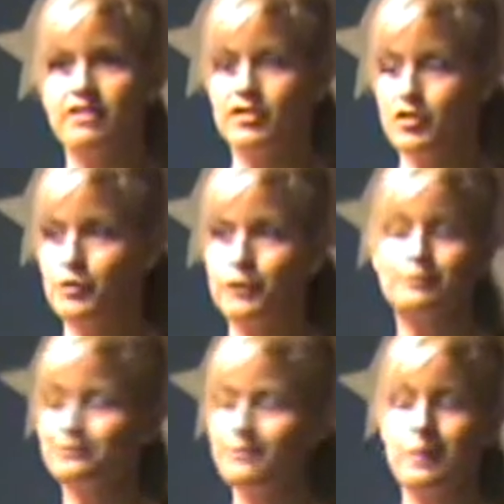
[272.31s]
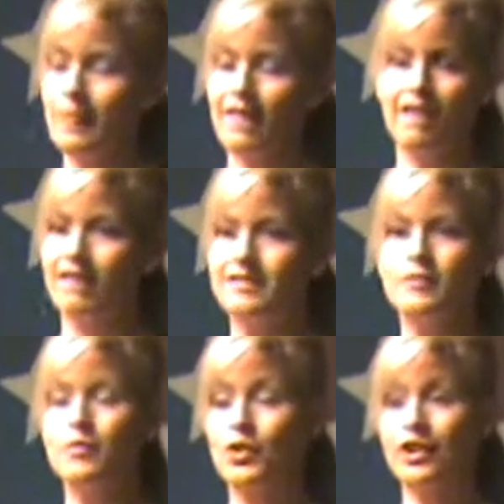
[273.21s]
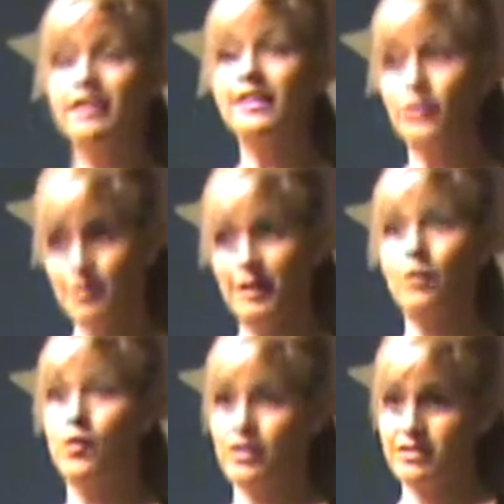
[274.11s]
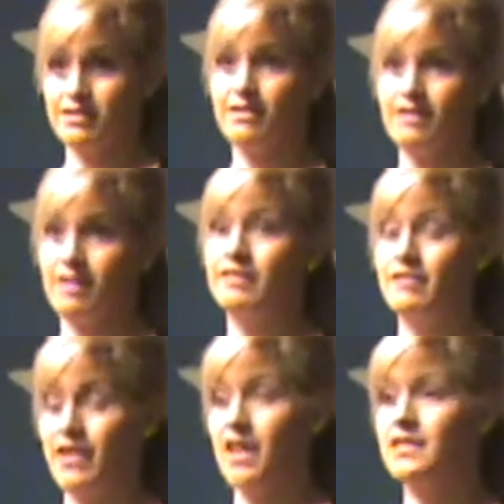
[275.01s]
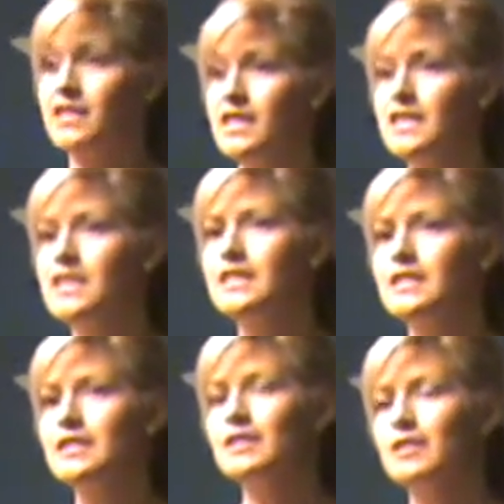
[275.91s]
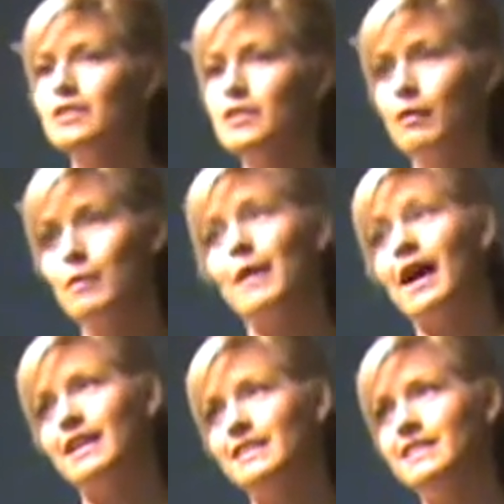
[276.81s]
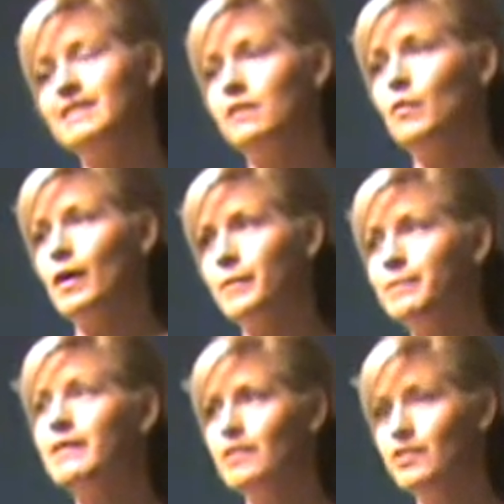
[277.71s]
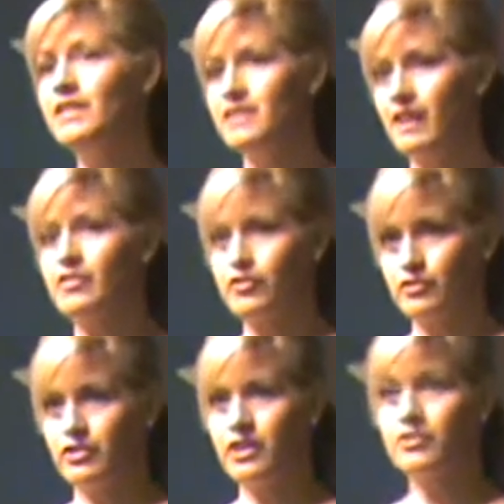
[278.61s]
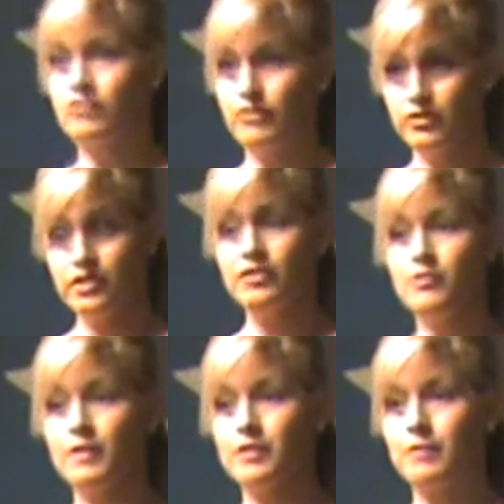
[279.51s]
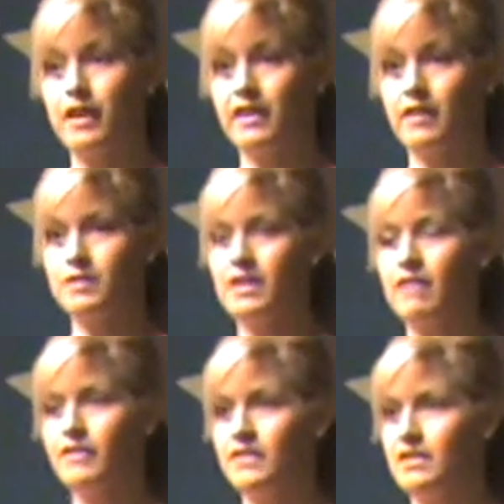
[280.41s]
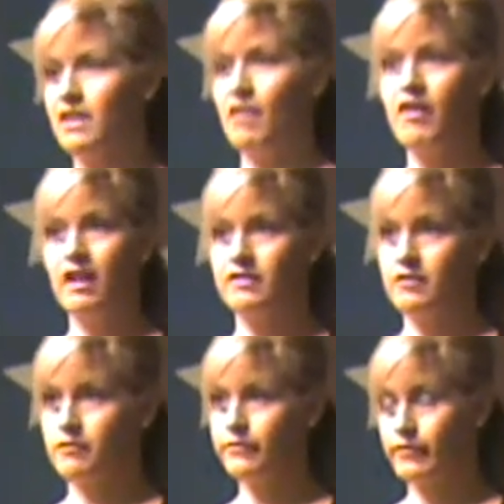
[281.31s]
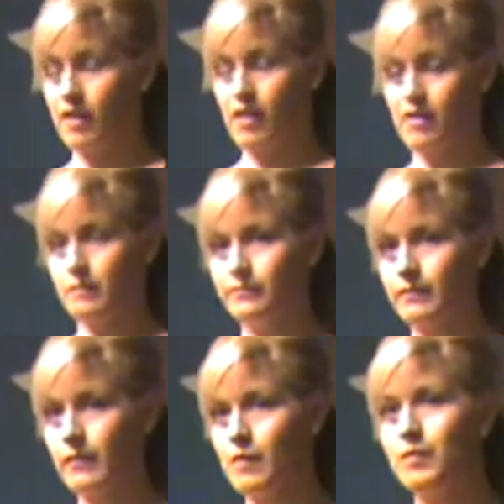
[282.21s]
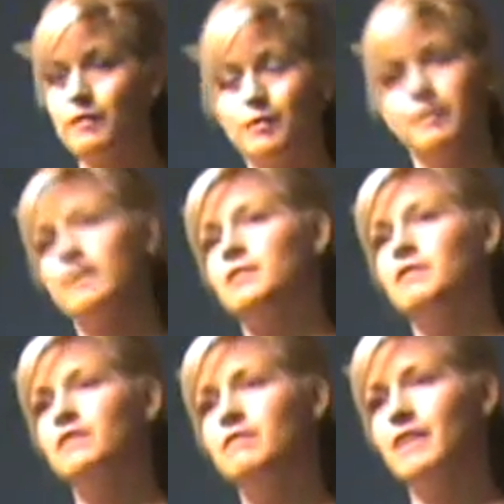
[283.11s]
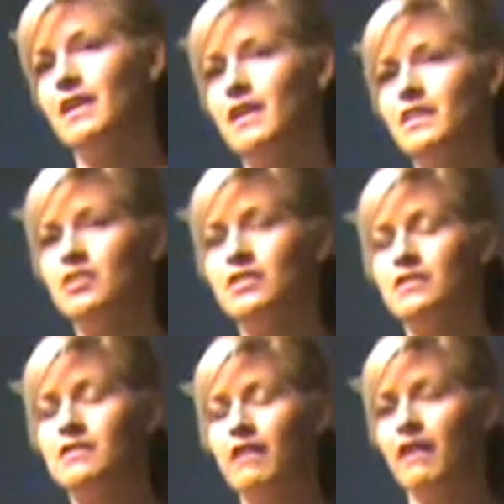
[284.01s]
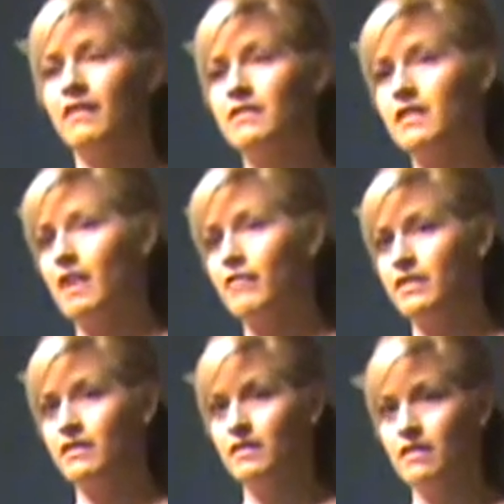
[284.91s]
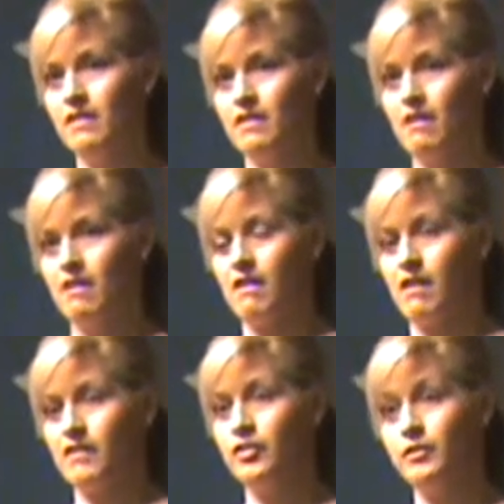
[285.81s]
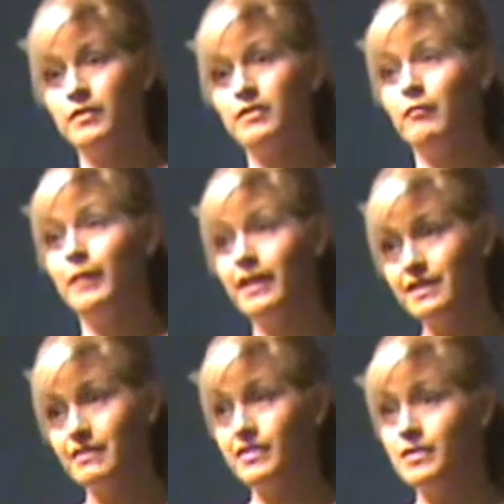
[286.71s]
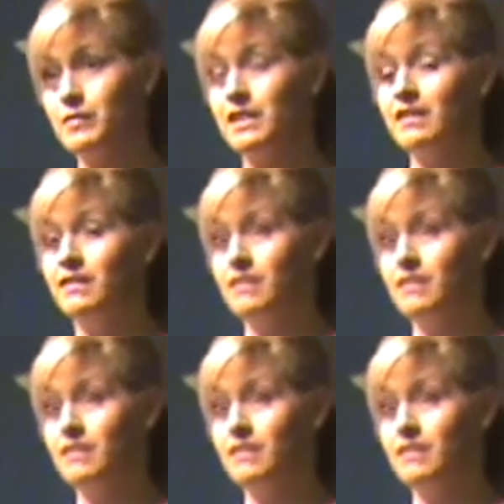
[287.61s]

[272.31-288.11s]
the tumor. It didn't work. It only made it worse, in fact. So I went back, and he said, well, you need to have surgery because you're losing too much blood. I was having to take all kinds of blood replacement medications and having units of blood given to me,